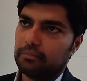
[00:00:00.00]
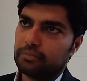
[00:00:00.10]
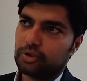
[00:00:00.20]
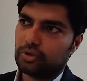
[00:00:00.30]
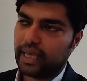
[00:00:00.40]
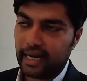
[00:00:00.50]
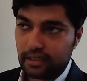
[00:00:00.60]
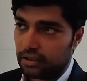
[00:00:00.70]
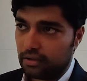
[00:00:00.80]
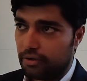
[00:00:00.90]
So that
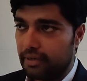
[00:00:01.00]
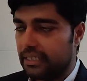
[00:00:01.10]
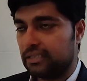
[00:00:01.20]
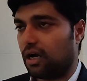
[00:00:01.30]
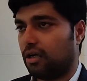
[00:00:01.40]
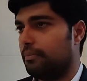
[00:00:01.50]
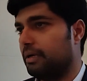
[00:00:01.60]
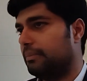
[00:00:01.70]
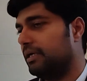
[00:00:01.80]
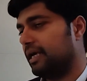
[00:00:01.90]
remains our
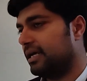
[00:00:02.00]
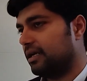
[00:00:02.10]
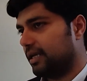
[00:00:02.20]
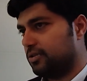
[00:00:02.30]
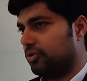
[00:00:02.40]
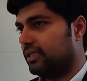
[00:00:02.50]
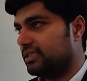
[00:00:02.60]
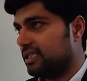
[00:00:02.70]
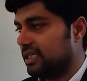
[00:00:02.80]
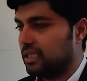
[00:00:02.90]
commitment, and as you can
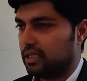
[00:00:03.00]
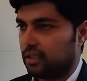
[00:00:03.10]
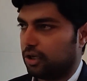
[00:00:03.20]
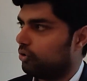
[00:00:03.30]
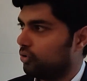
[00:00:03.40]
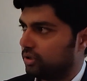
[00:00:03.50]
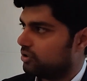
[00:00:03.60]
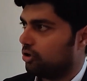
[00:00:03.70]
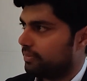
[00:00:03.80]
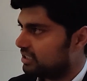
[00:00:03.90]
see, that the growth is
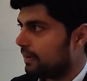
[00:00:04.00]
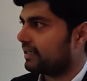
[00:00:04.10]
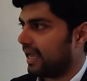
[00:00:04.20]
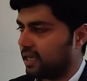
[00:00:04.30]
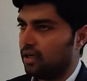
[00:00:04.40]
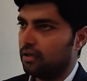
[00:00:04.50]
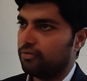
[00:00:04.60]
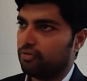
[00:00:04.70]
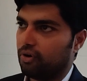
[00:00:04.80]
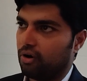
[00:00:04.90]
going to be spectacular
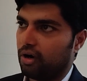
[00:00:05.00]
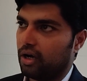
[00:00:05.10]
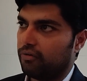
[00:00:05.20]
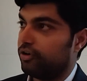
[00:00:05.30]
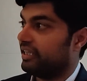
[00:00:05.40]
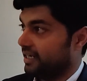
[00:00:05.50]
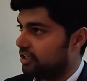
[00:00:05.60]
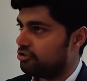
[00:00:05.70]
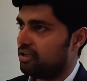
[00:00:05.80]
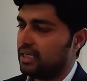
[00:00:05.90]
for the
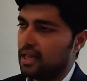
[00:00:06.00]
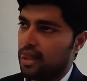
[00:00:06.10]
industry,